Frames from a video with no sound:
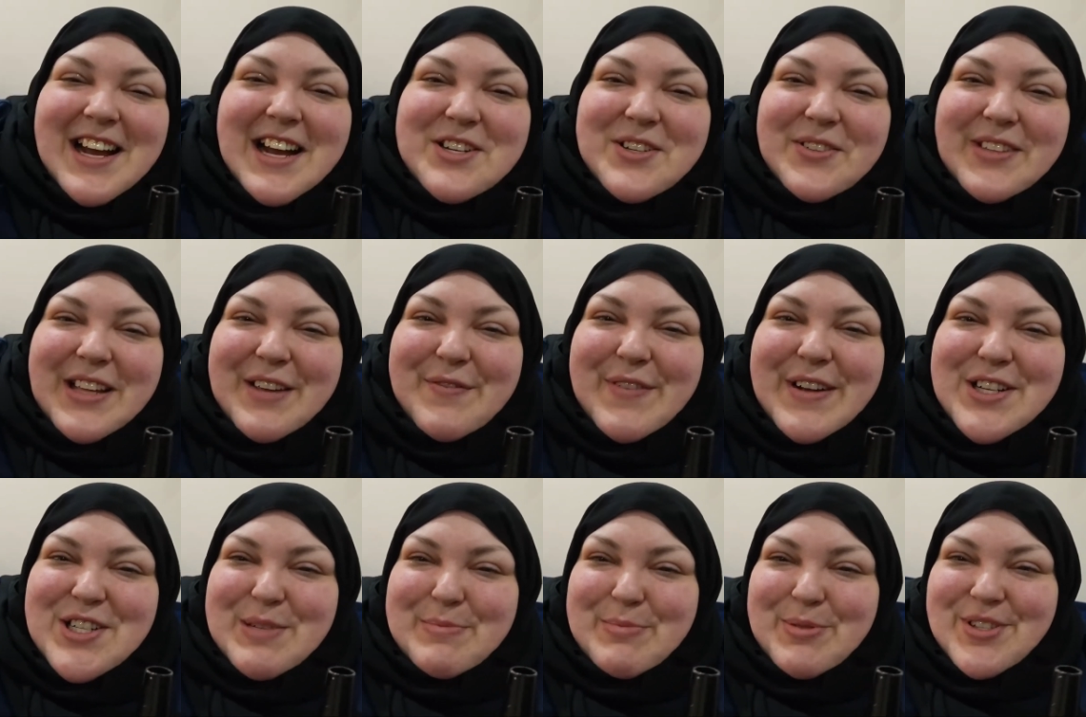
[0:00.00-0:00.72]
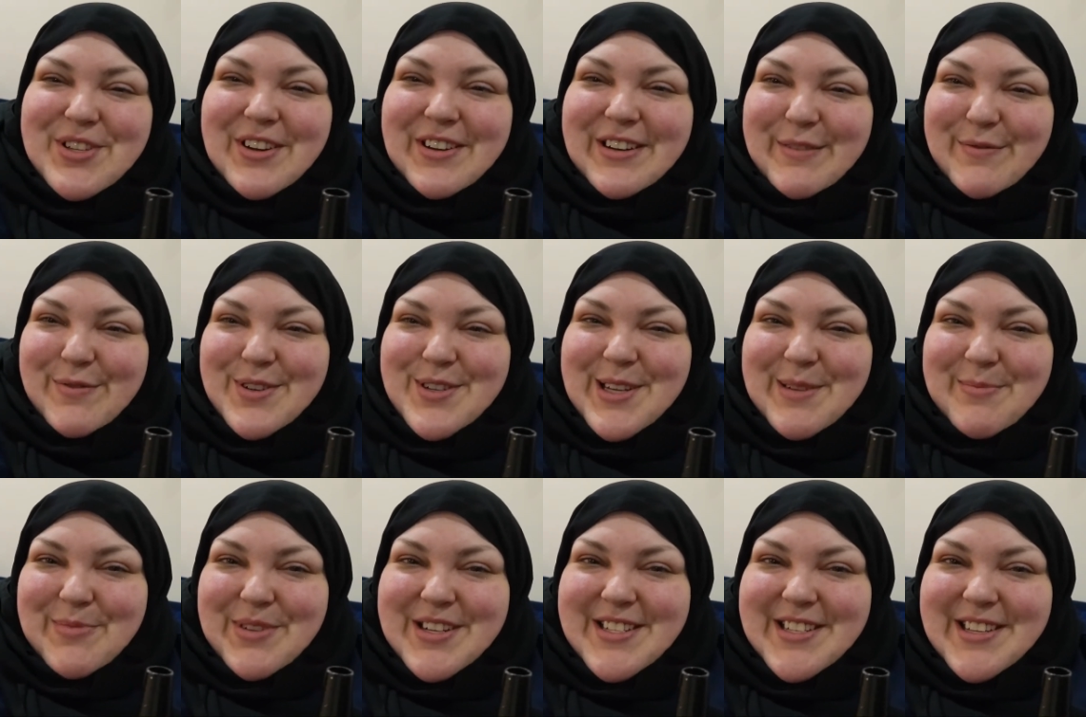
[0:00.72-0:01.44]
don't like vegetables on it for
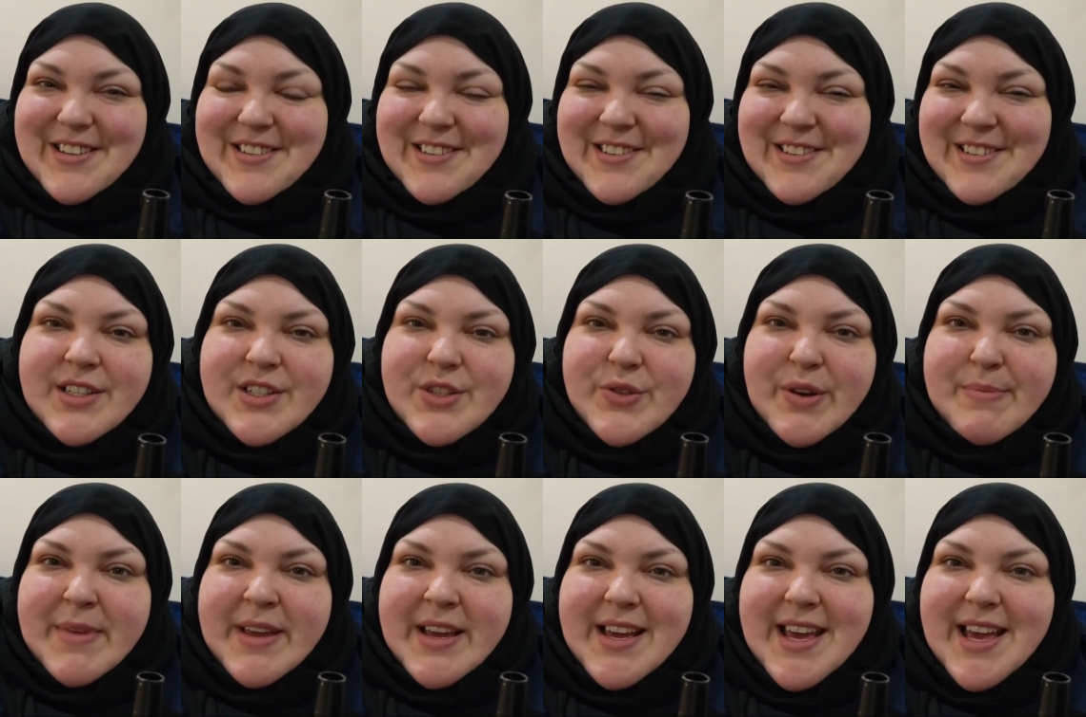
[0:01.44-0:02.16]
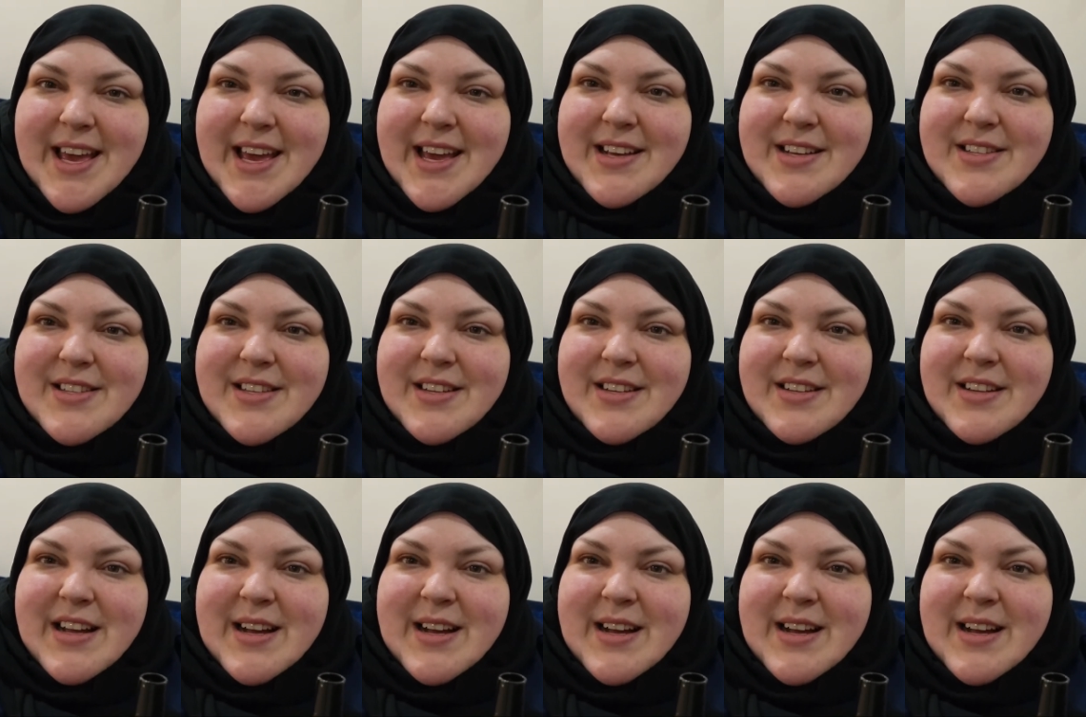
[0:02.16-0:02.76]
some reason do i make cakes